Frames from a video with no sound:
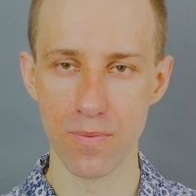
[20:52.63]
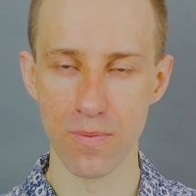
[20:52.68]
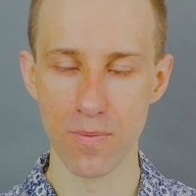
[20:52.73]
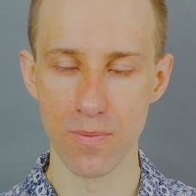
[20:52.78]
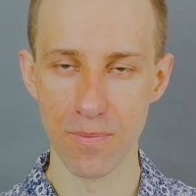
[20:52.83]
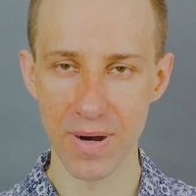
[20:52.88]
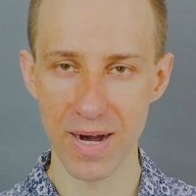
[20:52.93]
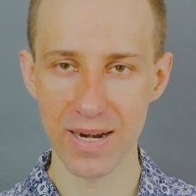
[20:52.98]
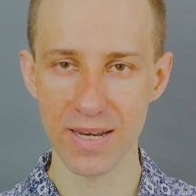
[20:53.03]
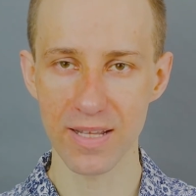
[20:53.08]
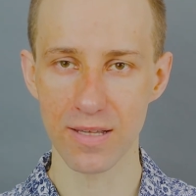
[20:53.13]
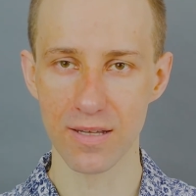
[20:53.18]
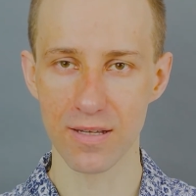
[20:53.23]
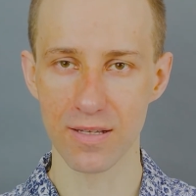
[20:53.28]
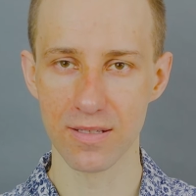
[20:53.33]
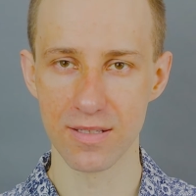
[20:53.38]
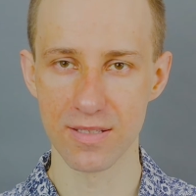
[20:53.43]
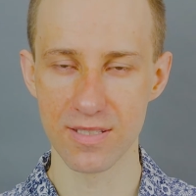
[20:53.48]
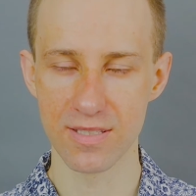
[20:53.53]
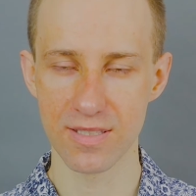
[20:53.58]
body
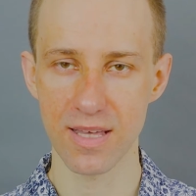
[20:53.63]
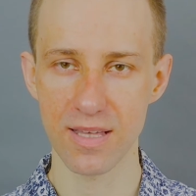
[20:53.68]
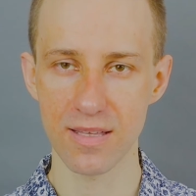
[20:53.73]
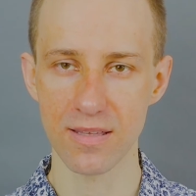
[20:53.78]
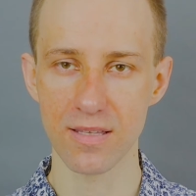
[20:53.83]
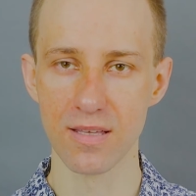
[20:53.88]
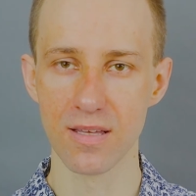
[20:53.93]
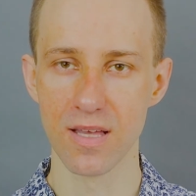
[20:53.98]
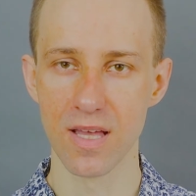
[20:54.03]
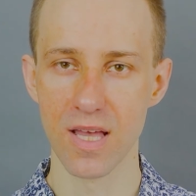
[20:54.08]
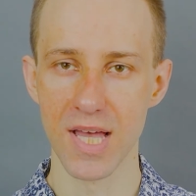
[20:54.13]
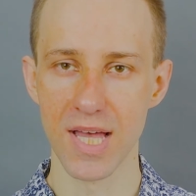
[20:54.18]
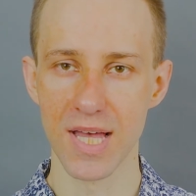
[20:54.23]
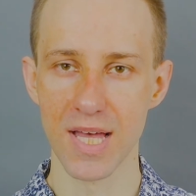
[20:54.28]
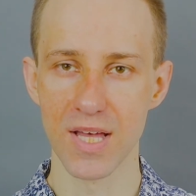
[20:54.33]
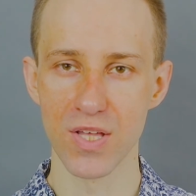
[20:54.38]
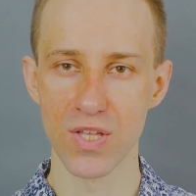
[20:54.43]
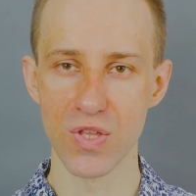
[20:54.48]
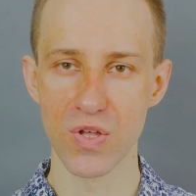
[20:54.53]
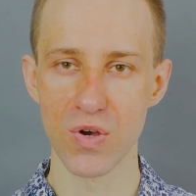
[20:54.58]
state,
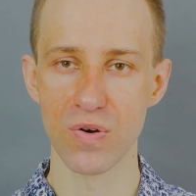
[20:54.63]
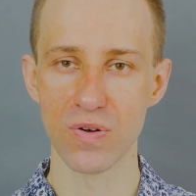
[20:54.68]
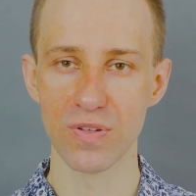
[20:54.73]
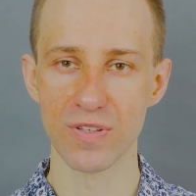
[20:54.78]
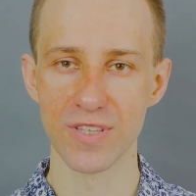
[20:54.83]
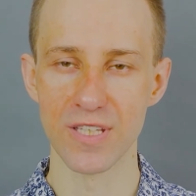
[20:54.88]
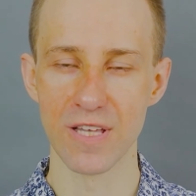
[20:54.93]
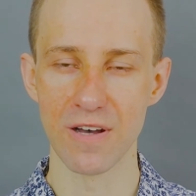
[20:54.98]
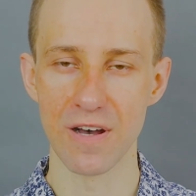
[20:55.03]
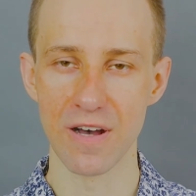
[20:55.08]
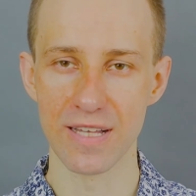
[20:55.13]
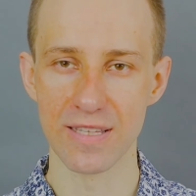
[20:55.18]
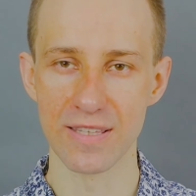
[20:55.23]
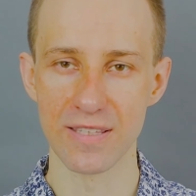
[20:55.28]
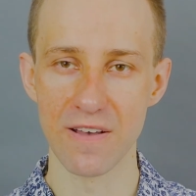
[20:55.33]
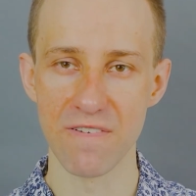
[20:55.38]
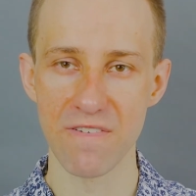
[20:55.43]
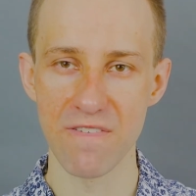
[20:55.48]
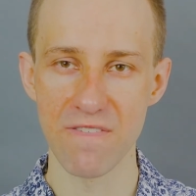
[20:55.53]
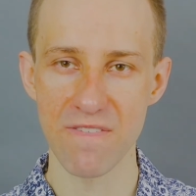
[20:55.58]

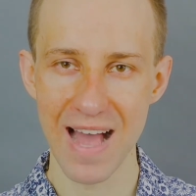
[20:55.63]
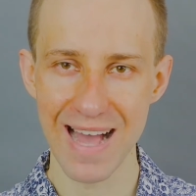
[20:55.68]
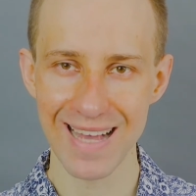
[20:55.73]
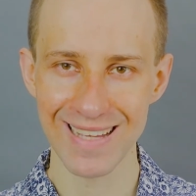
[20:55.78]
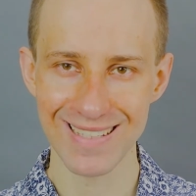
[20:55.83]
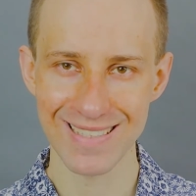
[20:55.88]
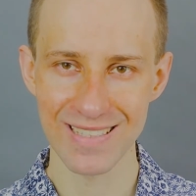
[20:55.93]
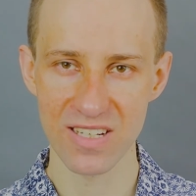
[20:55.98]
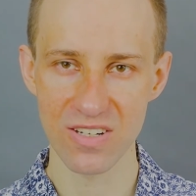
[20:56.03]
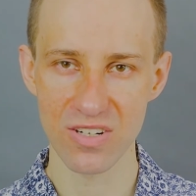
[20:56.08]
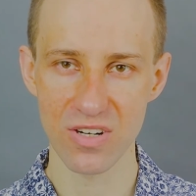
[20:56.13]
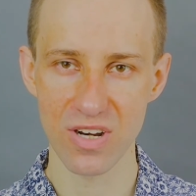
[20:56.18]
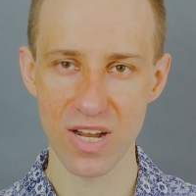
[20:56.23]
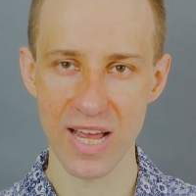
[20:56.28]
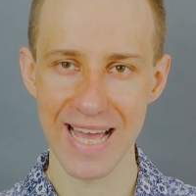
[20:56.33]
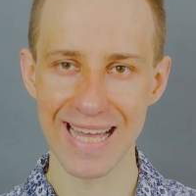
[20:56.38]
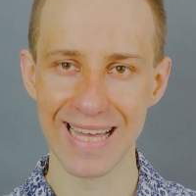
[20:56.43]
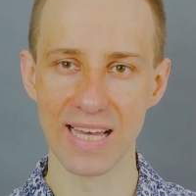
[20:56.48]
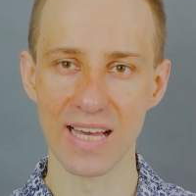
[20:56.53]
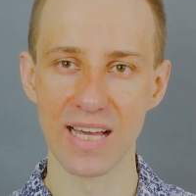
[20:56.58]
the faster
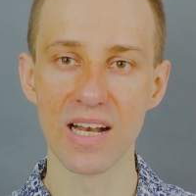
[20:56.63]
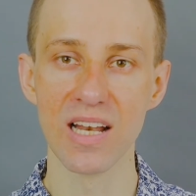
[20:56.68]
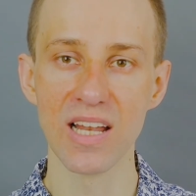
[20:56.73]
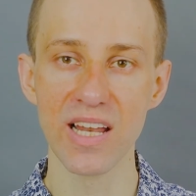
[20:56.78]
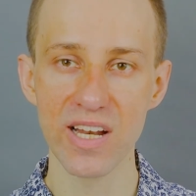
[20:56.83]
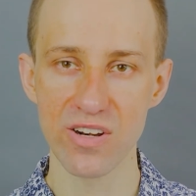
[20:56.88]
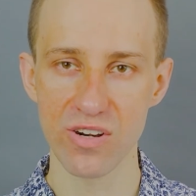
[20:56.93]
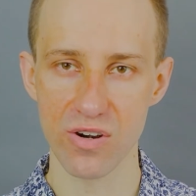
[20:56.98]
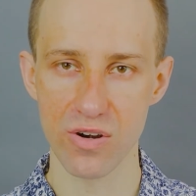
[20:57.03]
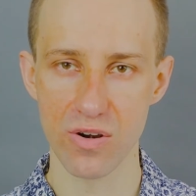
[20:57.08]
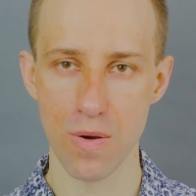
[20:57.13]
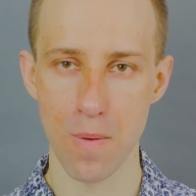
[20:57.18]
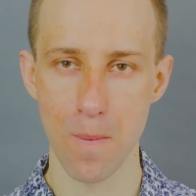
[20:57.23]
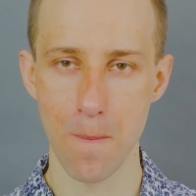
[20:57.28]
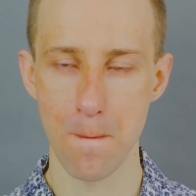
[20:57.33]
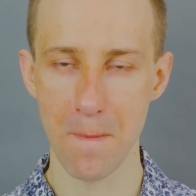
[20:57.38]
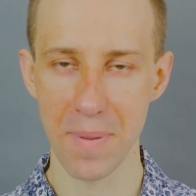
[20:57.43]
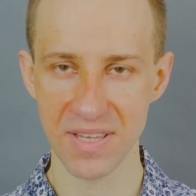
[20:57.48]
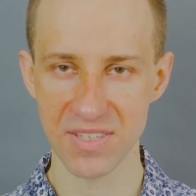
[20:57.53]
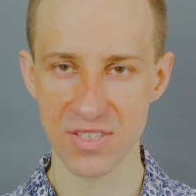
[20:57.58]
and clearer
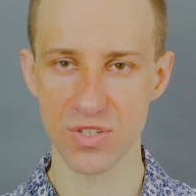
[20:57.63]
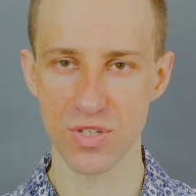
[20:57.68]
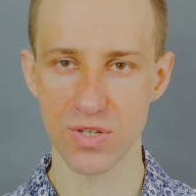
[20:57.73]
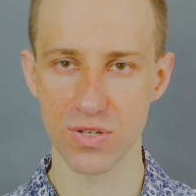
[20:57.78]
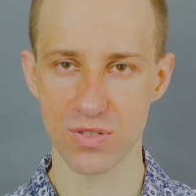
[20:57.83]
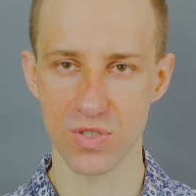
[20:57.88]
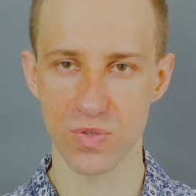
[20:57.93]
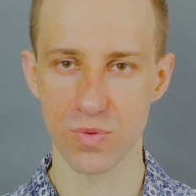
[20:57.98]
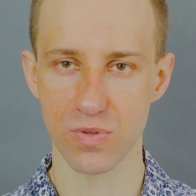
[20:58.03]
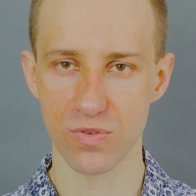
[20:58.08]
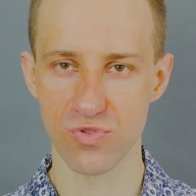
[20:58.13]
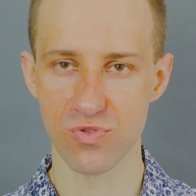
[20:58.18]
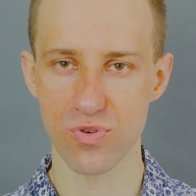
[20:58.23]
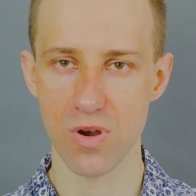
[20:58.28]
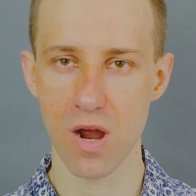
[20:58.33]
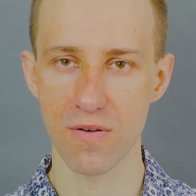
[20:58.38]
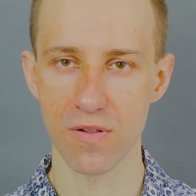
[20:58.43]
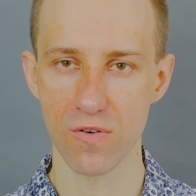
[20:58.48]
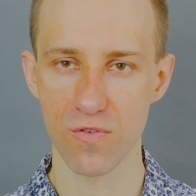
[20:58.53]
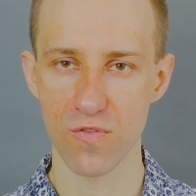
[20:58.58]
messages will
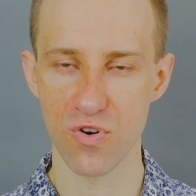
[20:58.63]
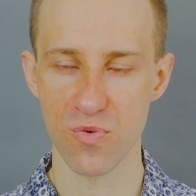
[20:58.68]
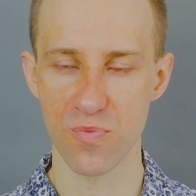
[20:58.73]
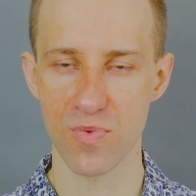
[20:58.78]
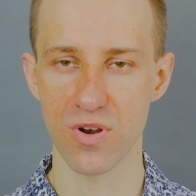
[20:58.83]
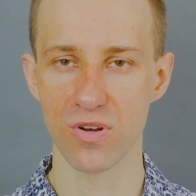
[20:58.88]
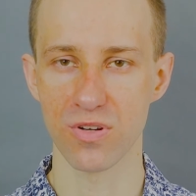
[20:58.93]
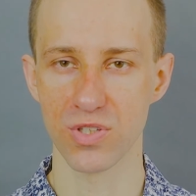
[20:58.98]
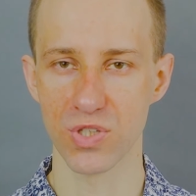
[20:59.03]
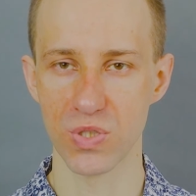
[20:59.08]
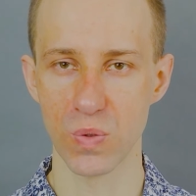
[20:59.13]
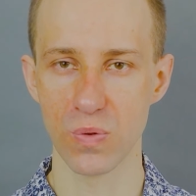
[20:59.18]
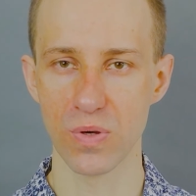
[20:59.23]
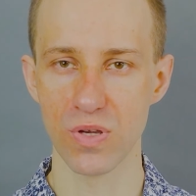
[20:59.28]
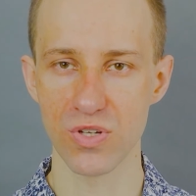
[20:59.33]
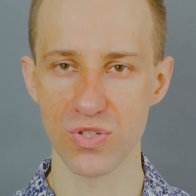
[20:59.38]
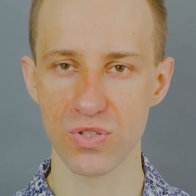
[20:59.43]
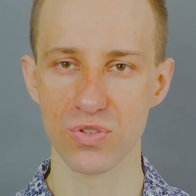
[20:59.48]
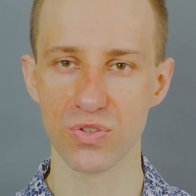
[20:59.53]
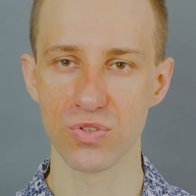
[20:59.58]
travel from your
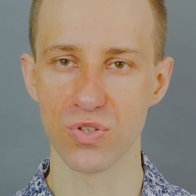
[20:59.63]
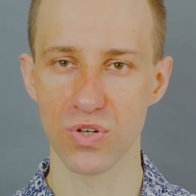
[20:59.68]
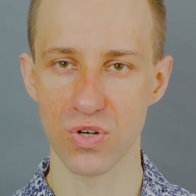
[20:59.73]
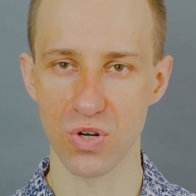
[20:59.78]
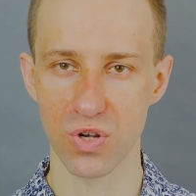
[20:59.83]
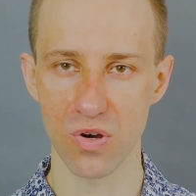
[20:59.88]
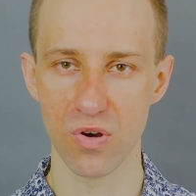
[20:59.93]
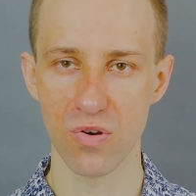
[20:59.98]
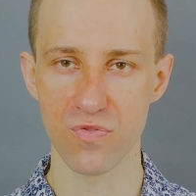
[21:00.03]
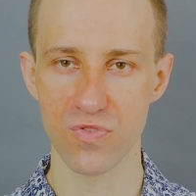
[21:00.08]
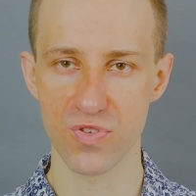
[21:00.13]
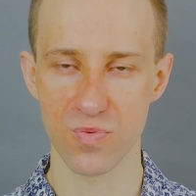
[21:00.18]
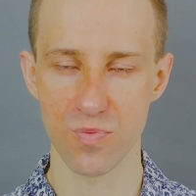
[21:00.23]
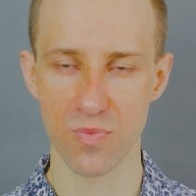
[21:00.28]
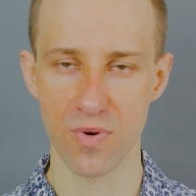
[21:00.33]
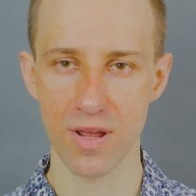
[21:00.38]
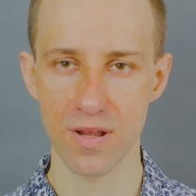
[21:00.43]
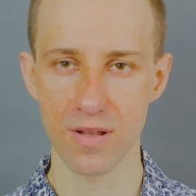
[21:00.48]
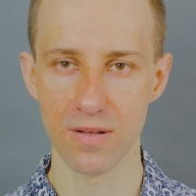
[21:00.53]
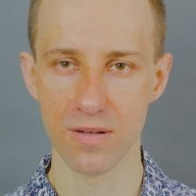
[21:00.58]
intuition to your conscious
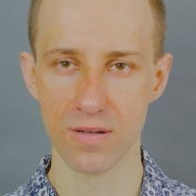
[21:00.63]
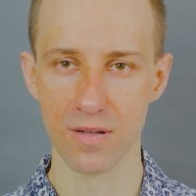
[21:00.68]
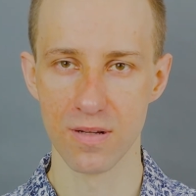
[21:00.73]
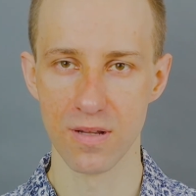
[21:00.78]
brain.